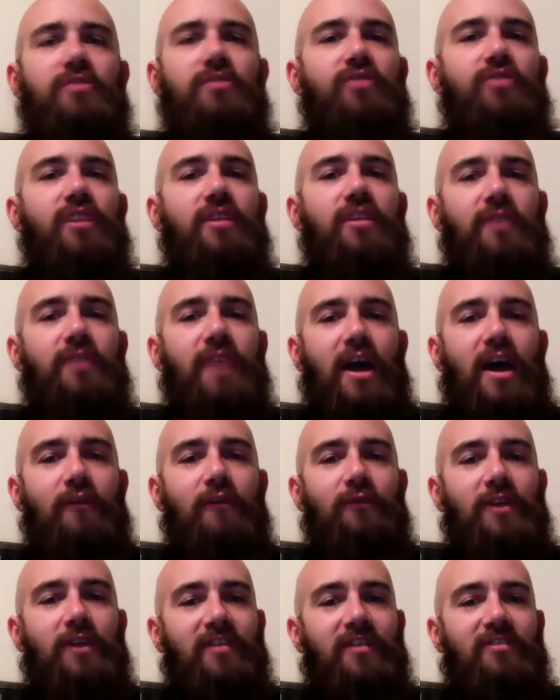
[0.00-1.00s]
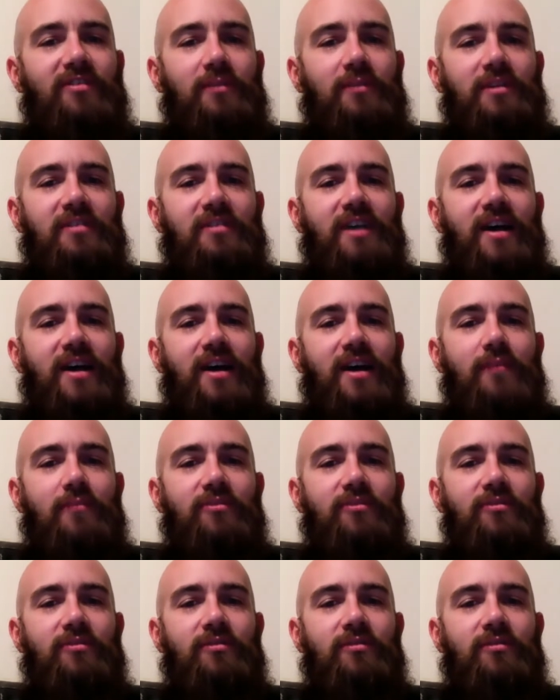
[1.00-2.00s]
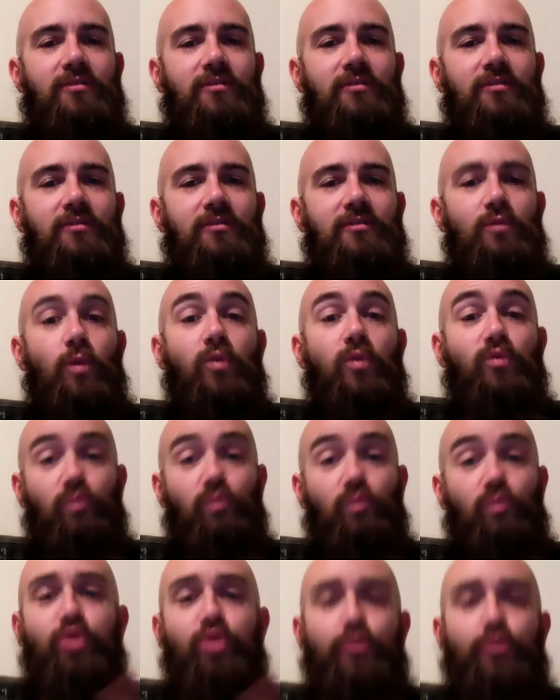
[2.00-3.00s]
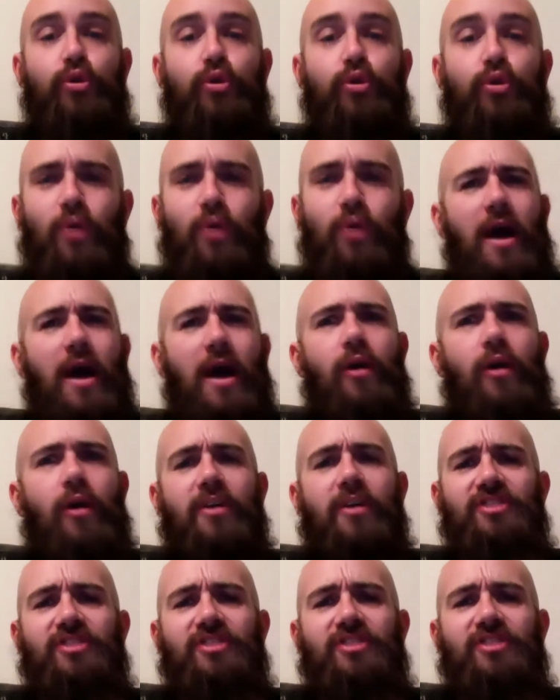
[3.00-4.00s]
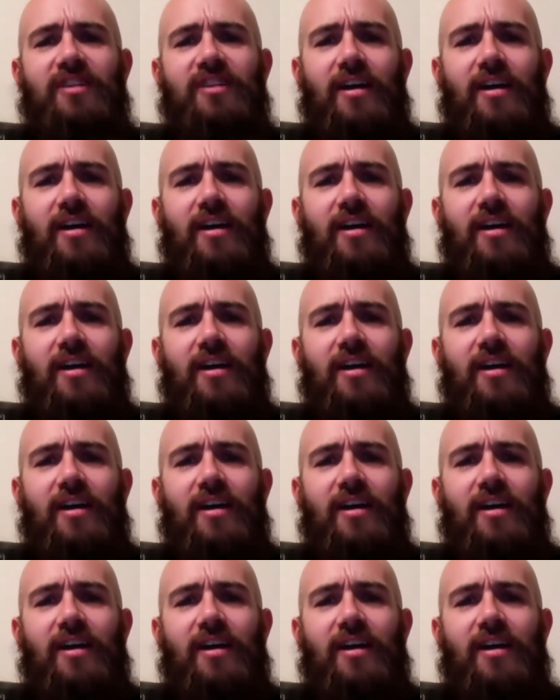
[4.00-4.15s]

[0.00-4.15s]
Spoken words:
to out-finesse them at times through a power rushing attack.